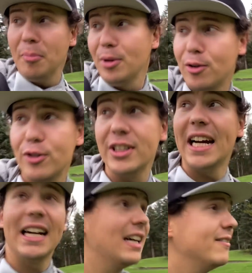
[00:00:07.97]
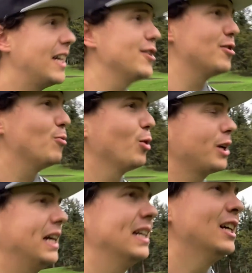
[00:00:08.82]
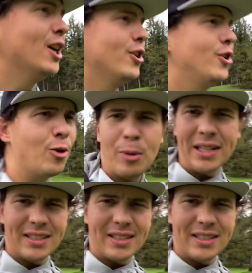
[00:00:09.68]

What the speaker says: beautiful day of getting some work in. No rain